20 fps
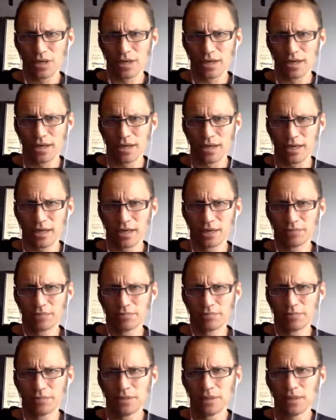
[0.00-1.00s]

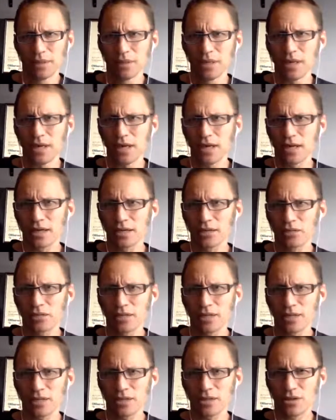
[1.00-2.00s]
That's